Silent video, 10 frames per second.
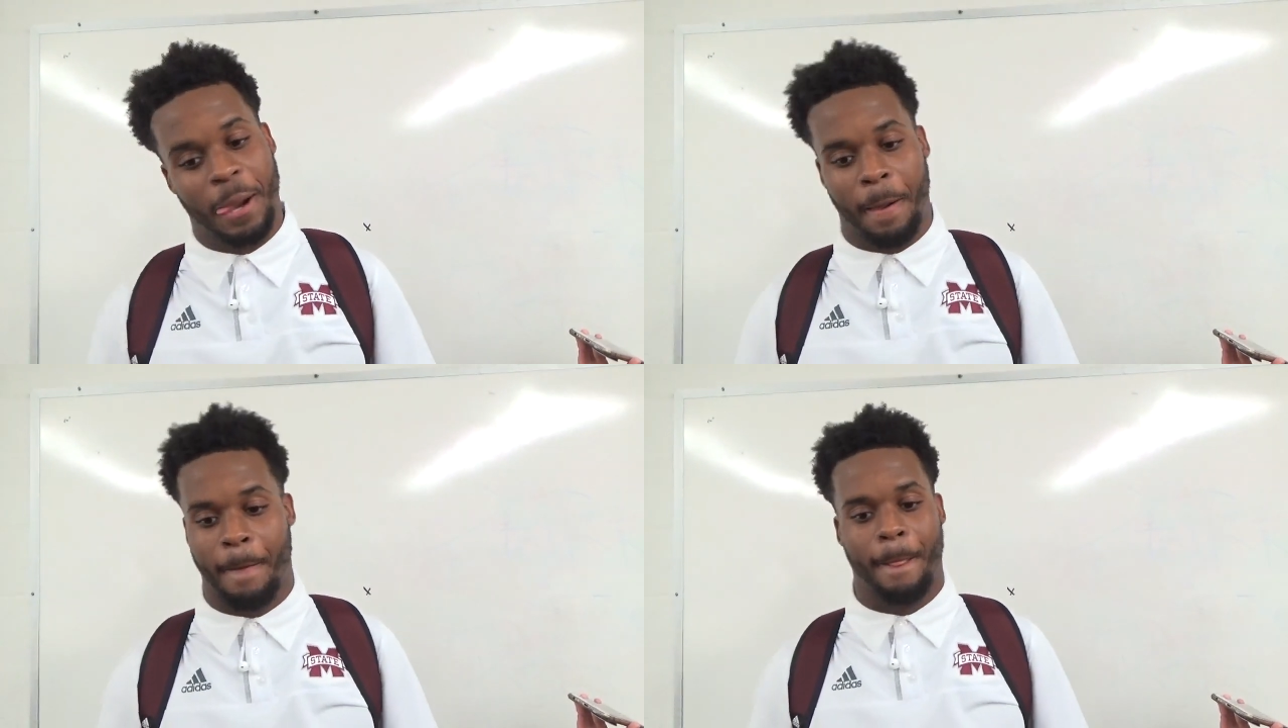
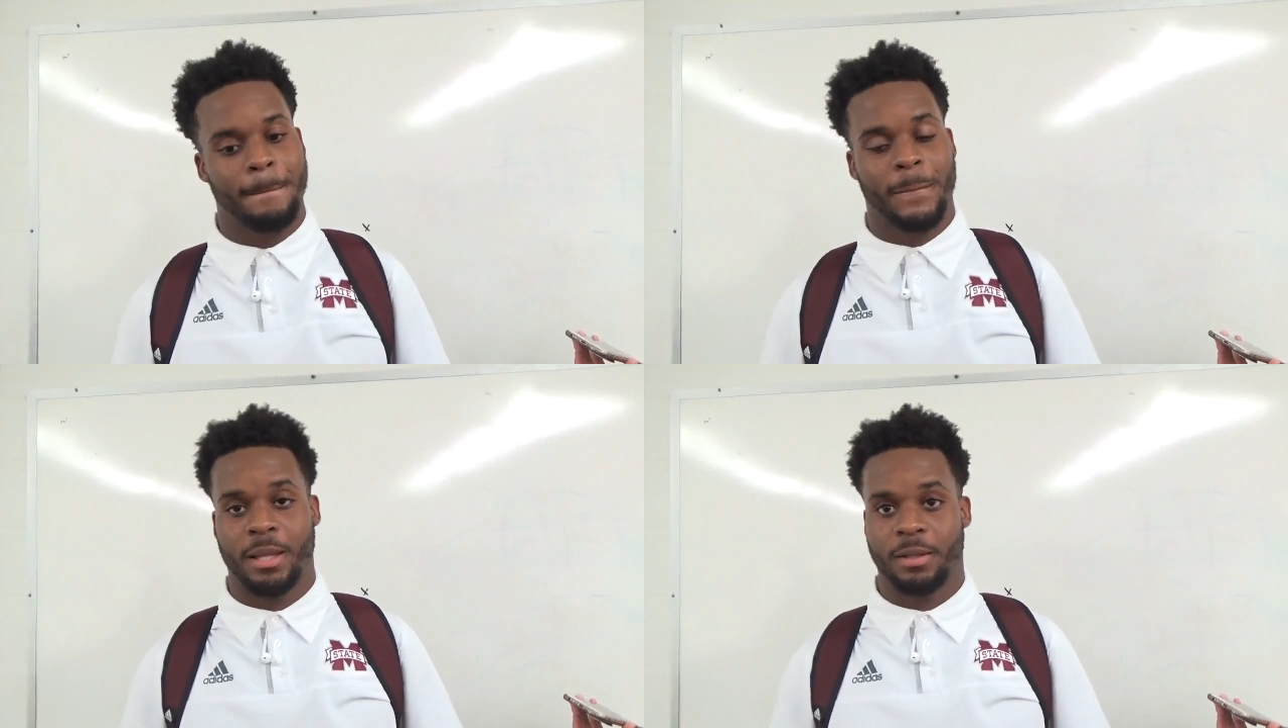what do you get to do
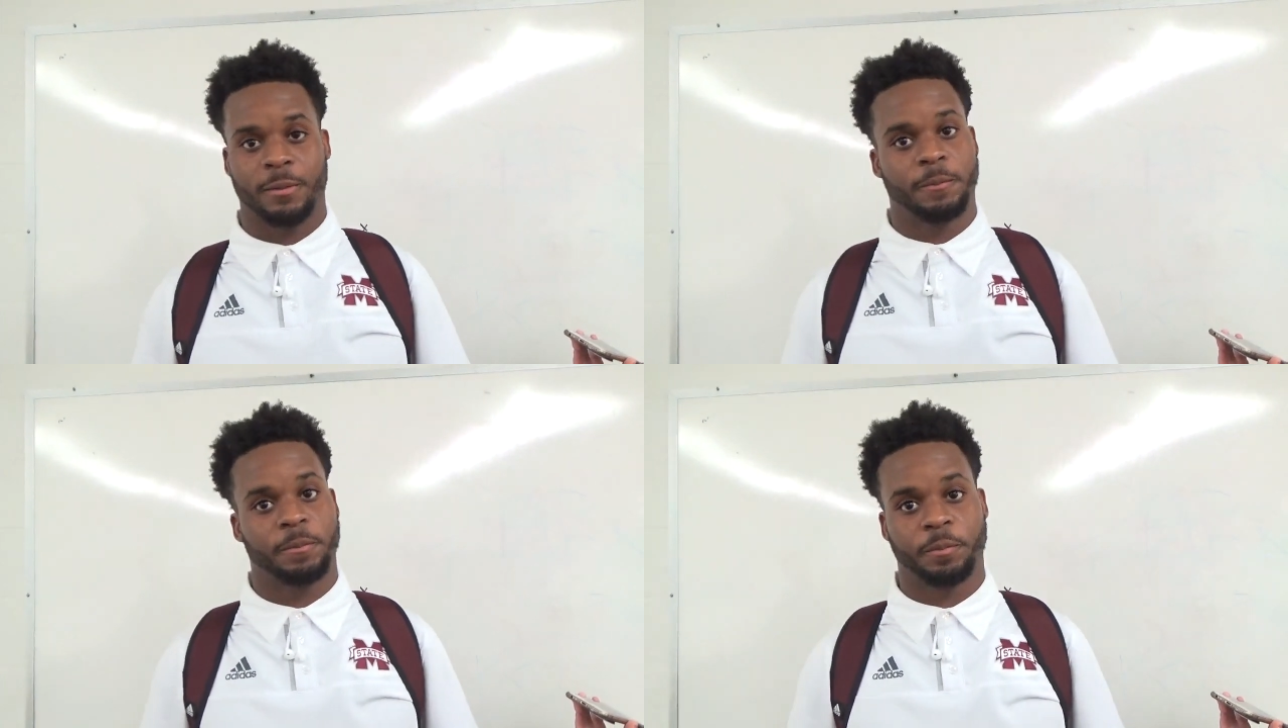to flush
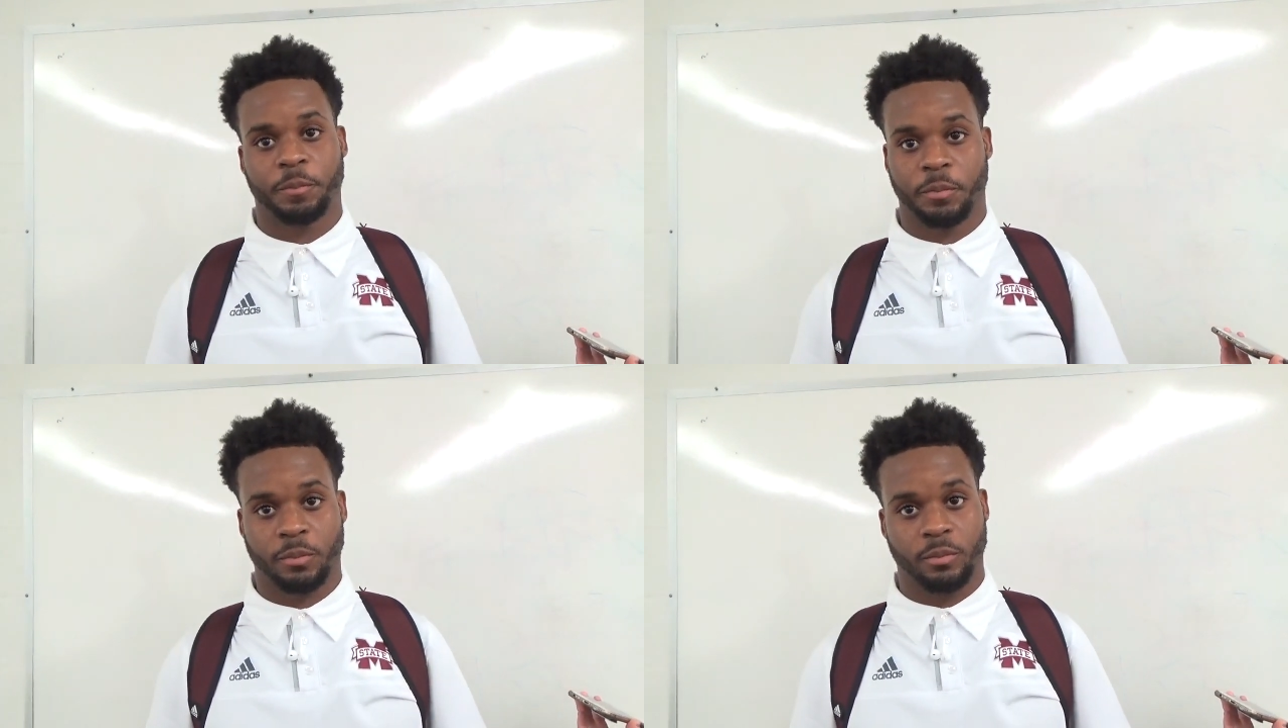this one and
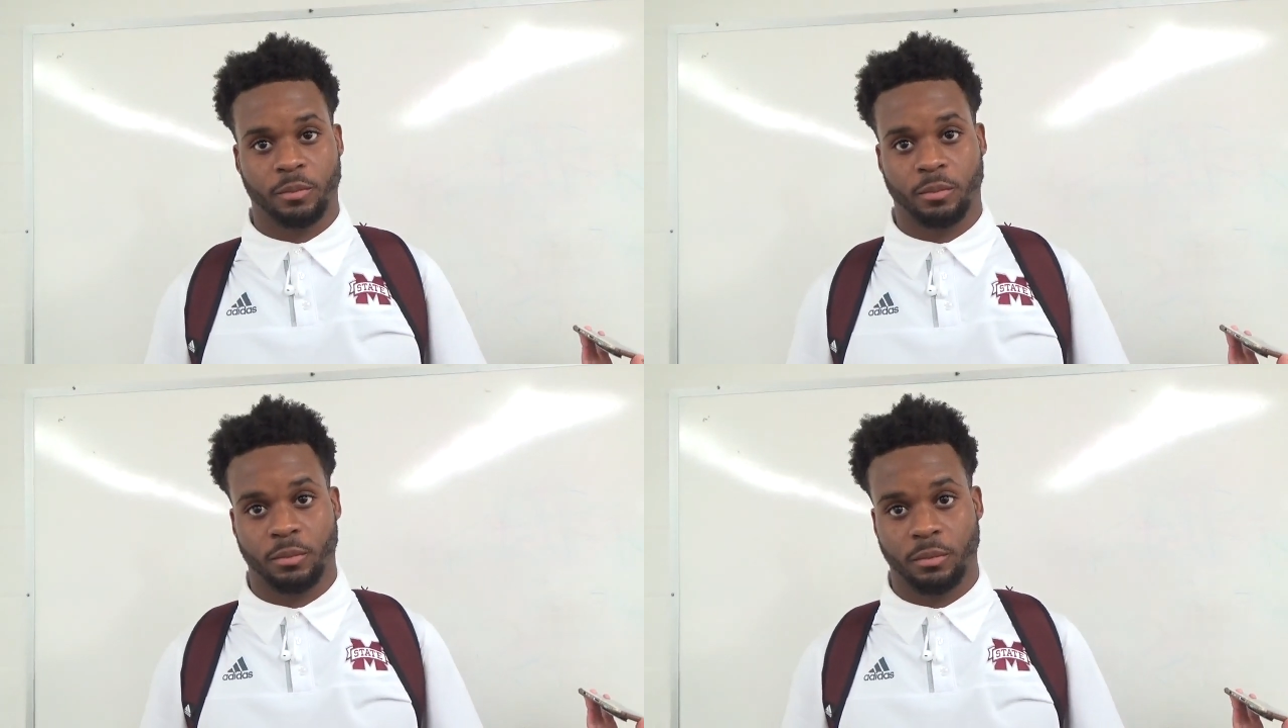get ready
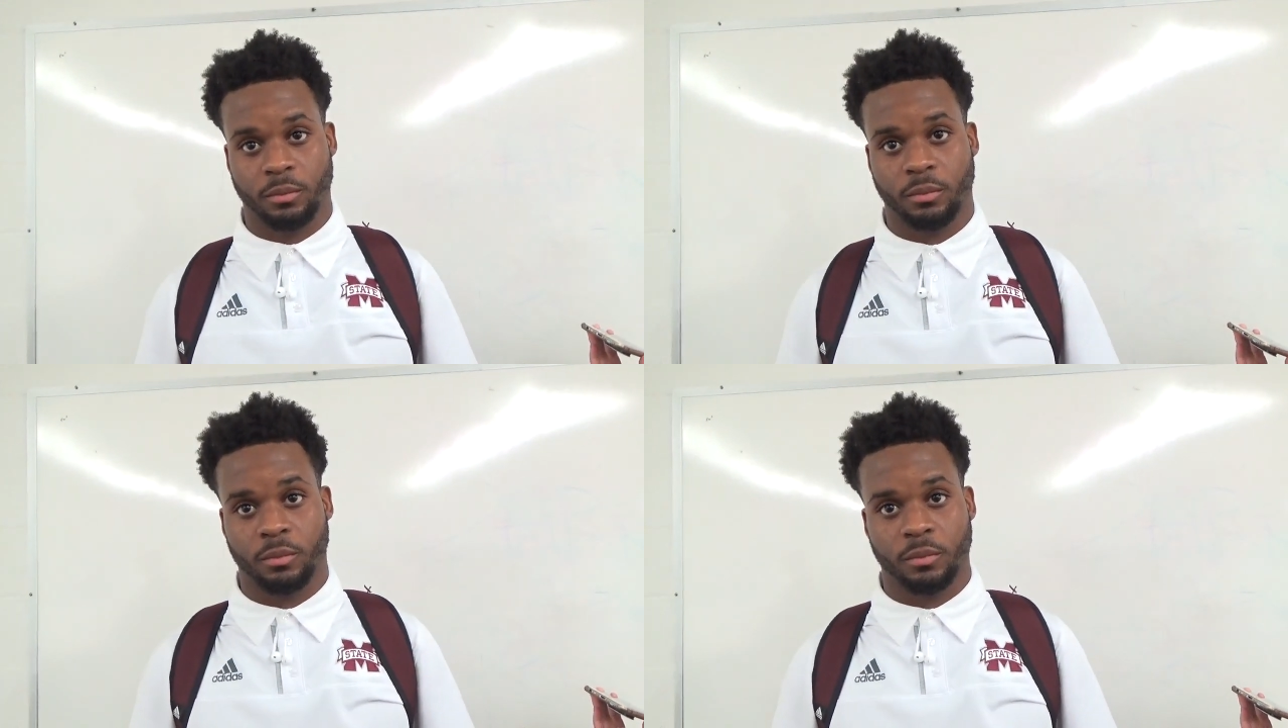for next
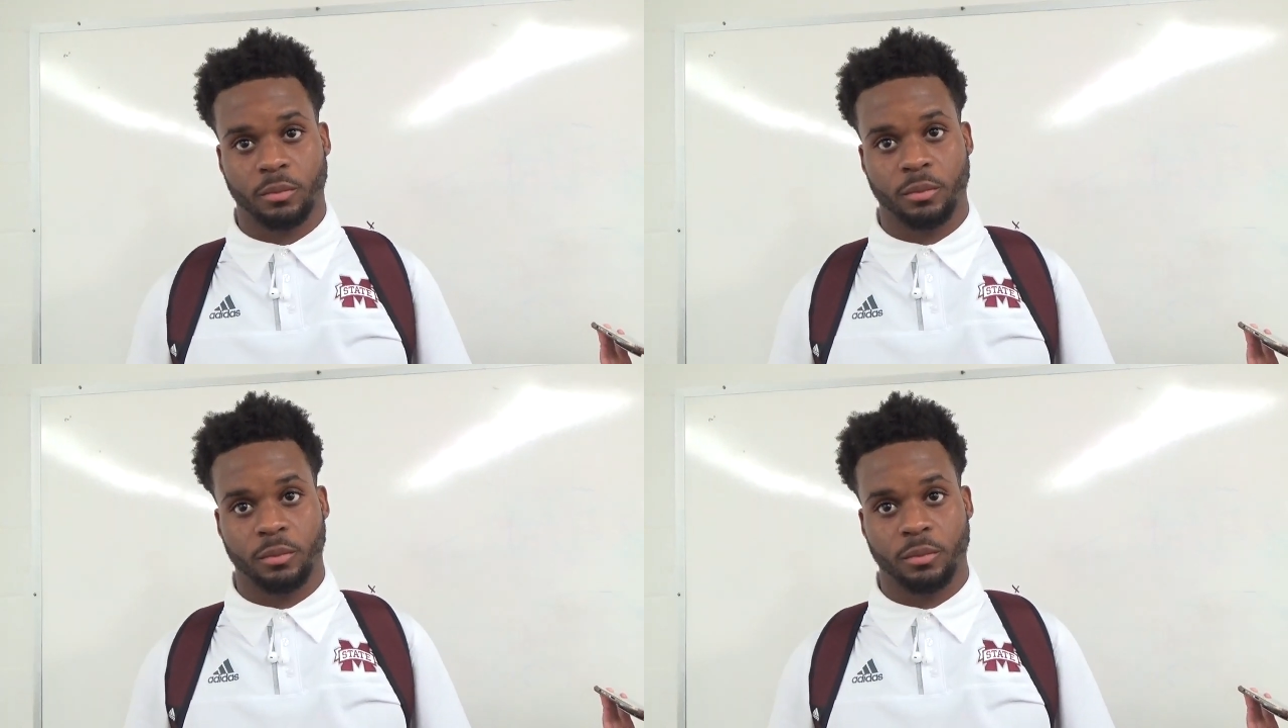week?